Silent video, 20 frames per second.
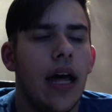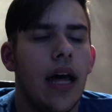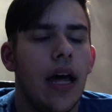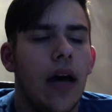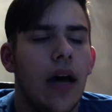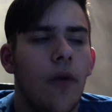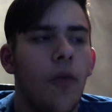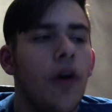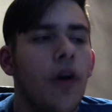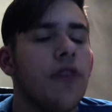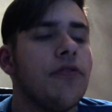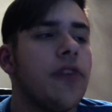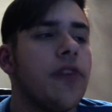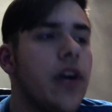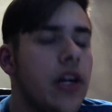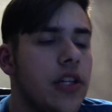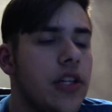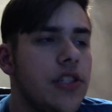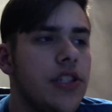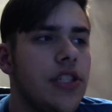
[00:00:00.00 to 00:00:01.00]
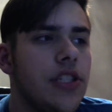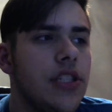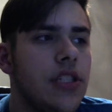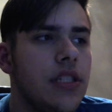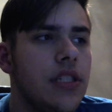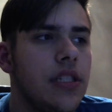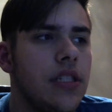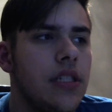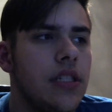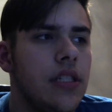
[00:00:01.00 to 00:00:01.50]
well,
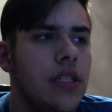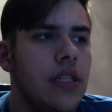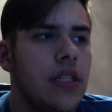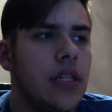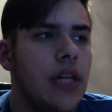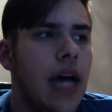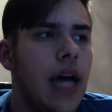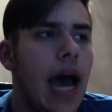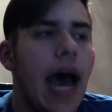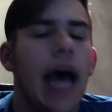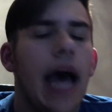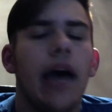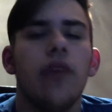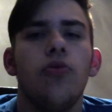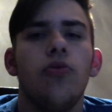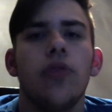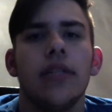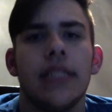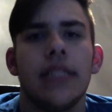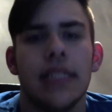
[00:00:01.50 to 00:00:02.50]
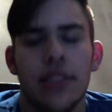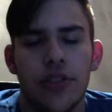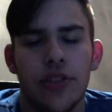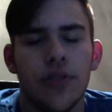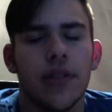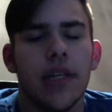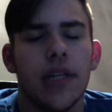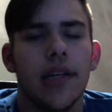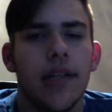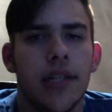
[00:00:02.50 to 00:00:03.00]
first, I wasn't
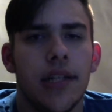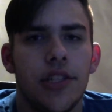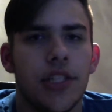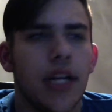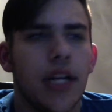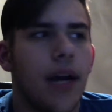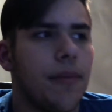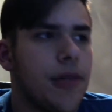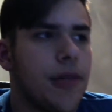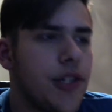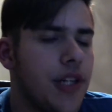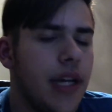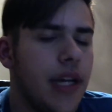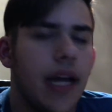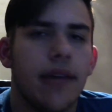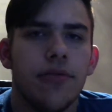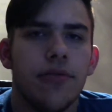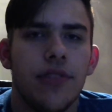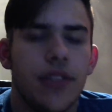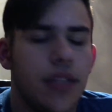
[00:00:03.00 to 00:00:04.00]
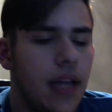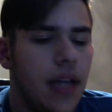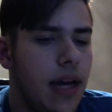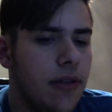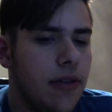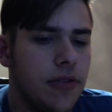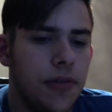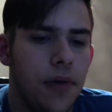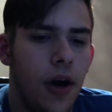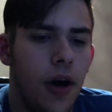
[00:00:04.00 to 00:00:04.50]
doing good in geometry. I was I
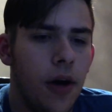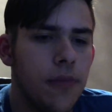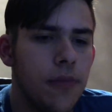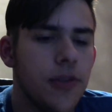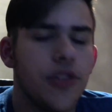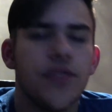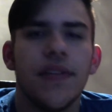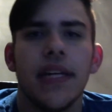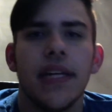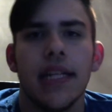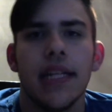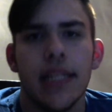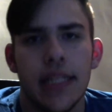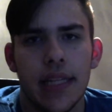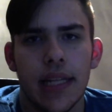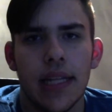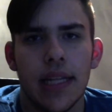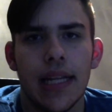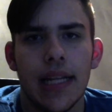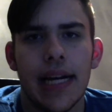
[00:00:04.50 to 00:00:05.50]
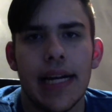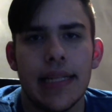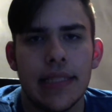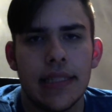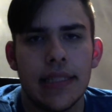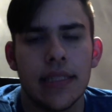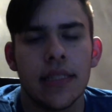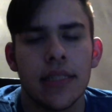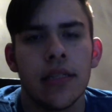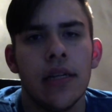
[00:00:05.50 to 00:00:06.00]
was almost failing the
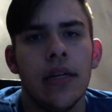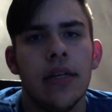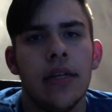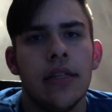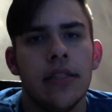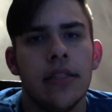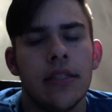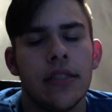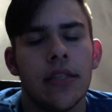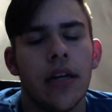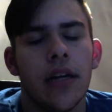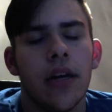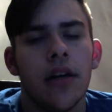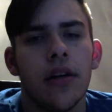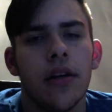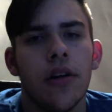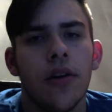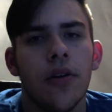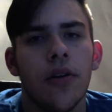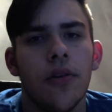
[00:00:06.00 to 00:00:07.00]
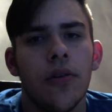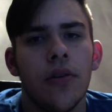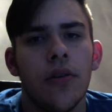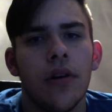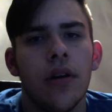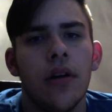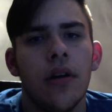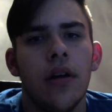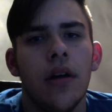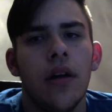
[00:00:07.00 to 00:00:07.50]
class. So
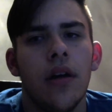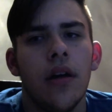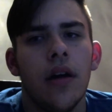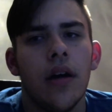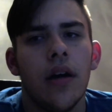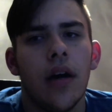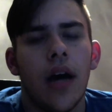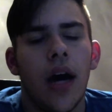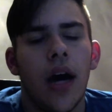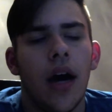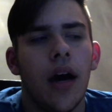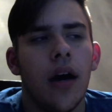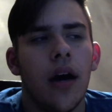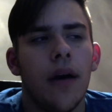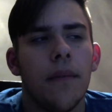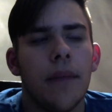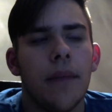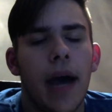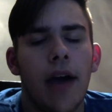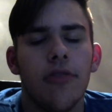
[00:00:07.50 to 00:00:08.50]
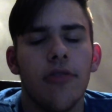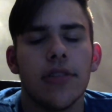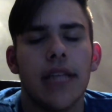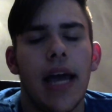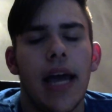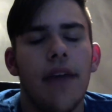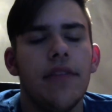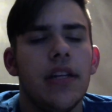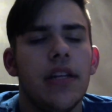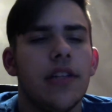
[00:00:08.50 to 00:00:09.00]
um, I was
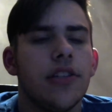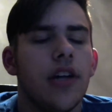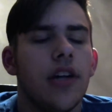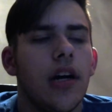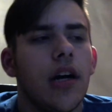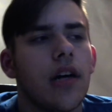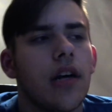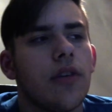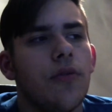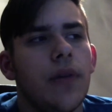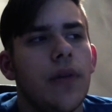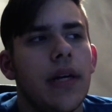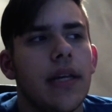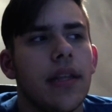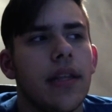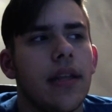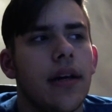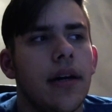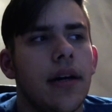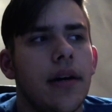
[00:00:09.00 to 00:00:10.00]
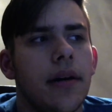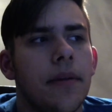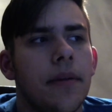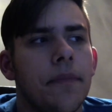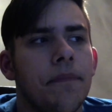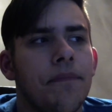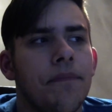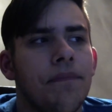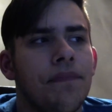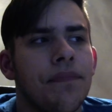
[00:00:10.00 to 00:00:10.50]
having a talk with
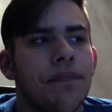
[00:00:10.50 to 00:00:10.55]
um,